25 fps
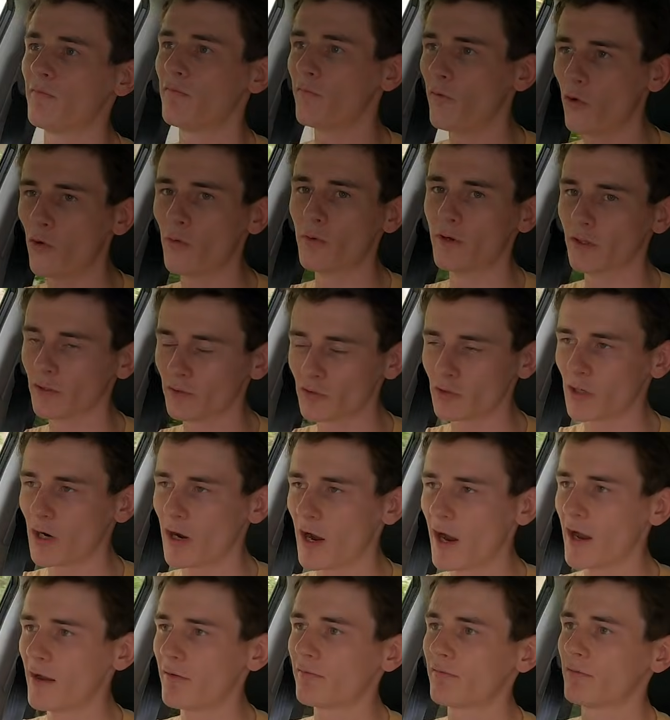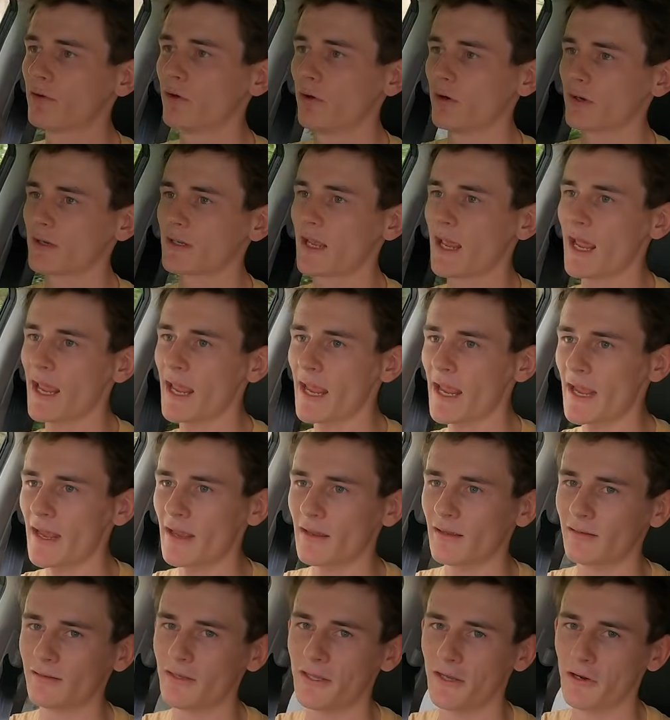four-wheel drive, not
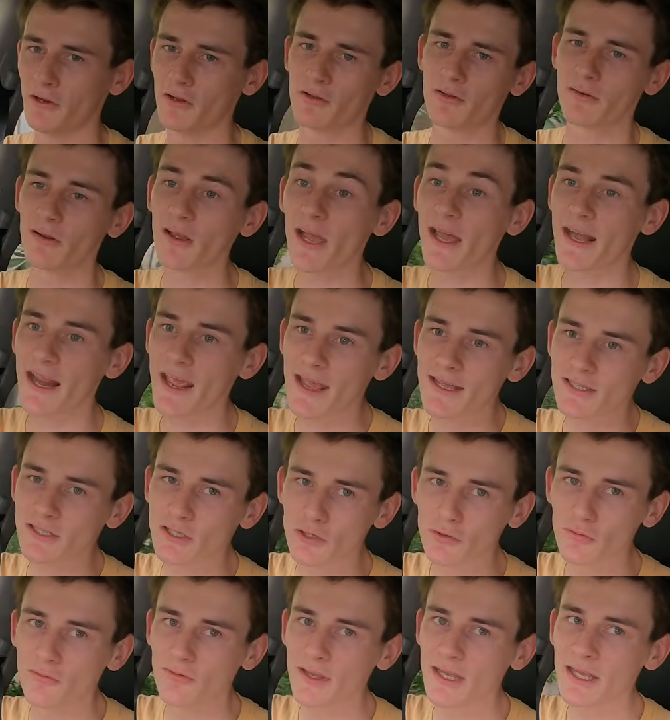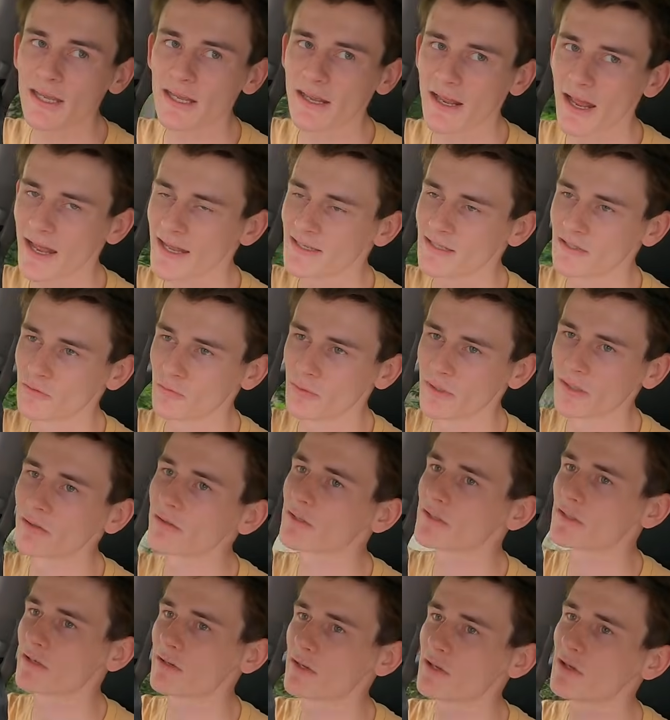an SUV, as you will.
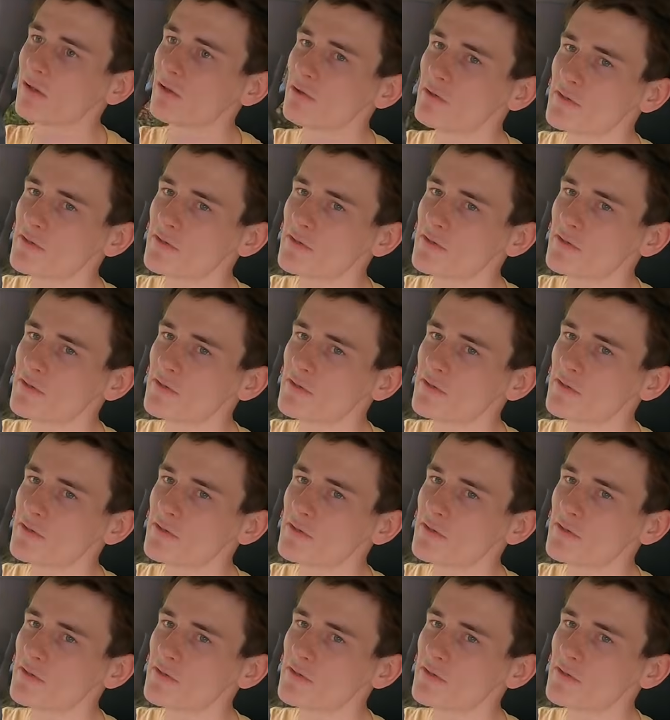So you